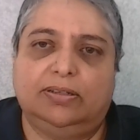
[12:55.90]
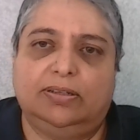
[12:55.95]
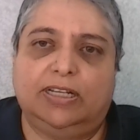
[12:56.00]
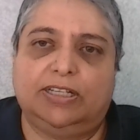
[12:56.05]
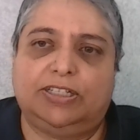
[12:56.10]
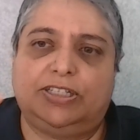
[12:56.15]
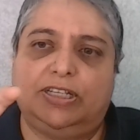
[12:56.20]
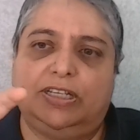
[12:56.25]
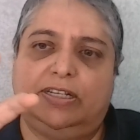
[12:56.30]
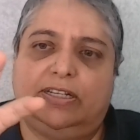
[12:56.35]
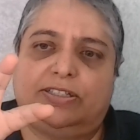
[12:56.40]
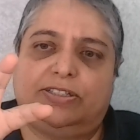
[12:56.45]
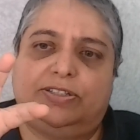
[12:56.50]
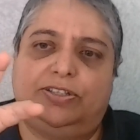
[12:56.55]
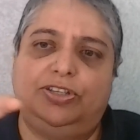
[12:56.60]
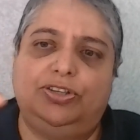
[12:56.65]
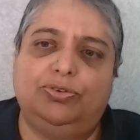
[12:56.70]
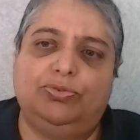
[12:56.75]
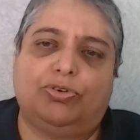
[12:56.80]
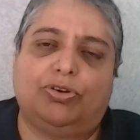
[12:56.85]
Let's say that's
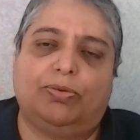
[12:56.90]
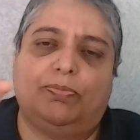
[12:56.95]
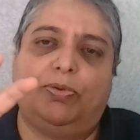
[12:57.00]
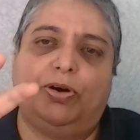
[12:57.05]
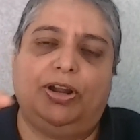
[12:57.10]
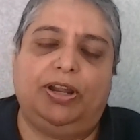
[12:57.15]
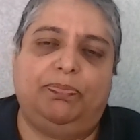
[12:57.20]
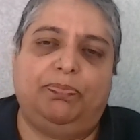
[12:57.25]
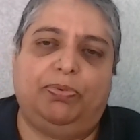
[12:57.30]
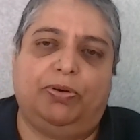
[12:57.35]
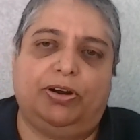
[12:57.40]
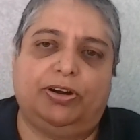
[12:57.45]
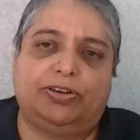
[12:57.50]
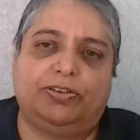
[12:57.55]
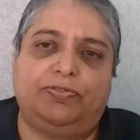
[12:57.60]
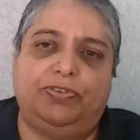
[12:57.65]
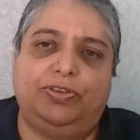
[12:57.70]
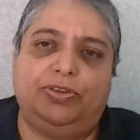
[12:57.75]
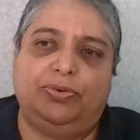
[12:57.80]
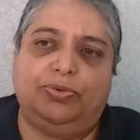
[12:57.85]
you or a body part
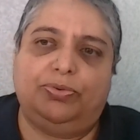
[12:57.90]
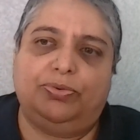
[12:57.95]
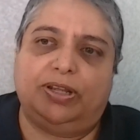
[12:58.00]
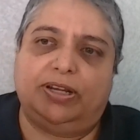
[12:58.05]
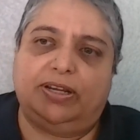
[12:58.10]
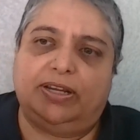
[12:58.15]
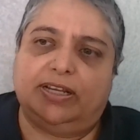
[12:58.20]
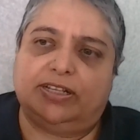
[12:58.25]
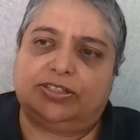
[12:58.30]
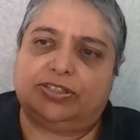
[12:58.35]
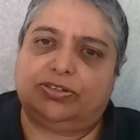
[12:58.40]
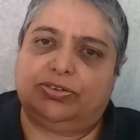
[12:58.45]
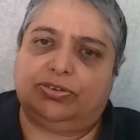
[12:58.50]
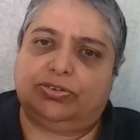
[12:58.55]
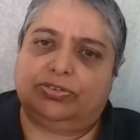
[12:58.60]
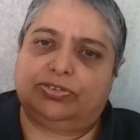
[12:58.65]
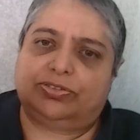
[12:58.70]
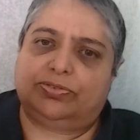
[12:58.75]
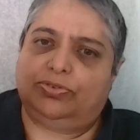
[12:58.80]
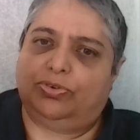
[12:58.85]
of you, and
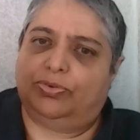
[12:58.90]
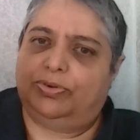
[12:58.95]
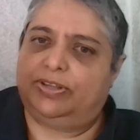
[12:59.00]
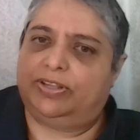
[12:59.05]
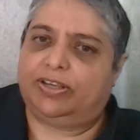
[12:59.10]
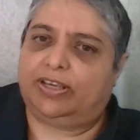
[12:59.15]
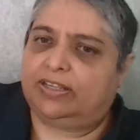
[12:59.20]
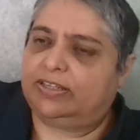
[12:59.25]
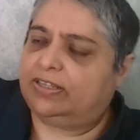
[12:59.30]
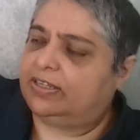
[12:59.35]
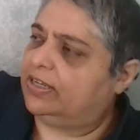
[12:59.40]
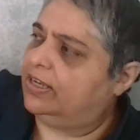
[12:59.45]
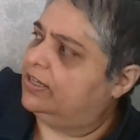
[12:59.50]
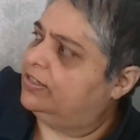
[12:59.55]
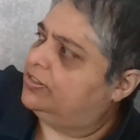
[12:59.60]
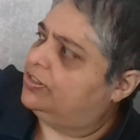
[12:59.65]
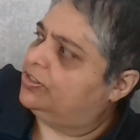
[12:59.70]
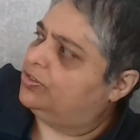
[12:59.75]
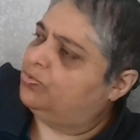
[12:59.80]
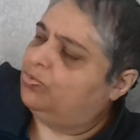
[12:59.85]
that's going
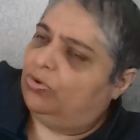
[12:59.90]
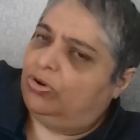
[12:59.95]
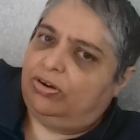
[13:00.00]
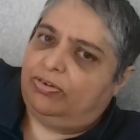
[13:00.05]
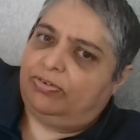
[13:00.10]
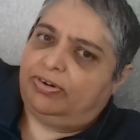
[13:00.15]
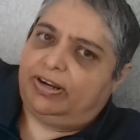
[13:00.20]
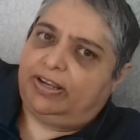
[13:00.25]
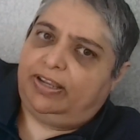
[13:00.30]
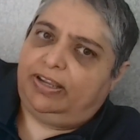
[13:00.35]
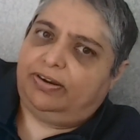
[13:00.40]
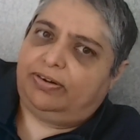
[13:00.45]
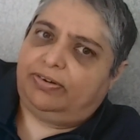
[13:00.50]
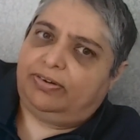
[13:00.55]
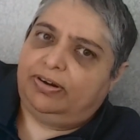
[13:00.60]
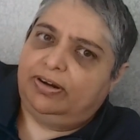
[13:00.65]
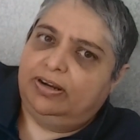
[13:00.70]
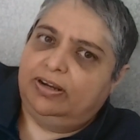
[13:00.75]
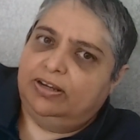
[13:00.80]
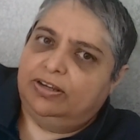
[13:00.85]
against this wall right here.